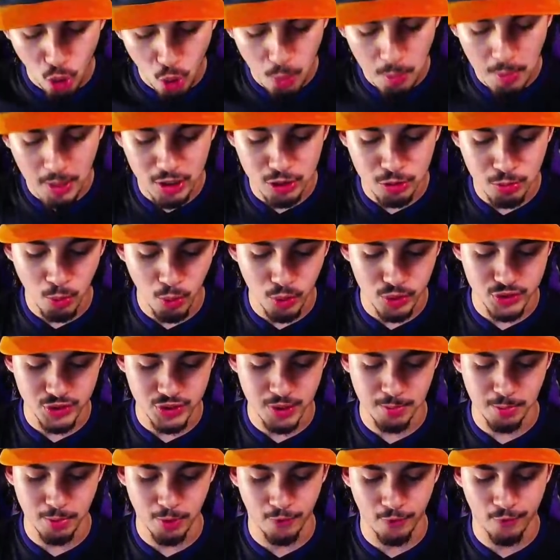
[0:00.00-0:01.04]
much more
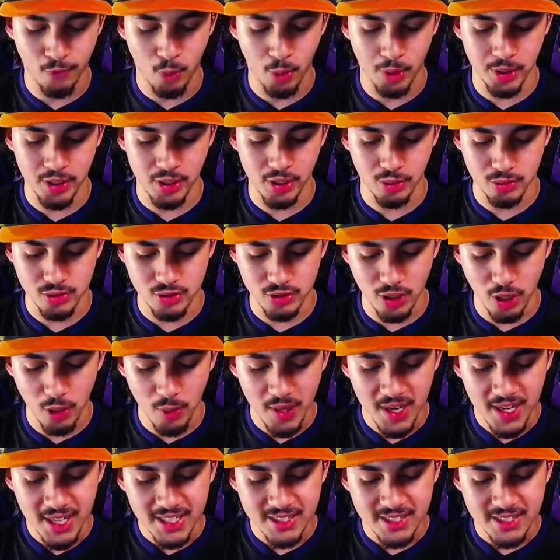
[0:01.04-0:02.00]
simpler for you. So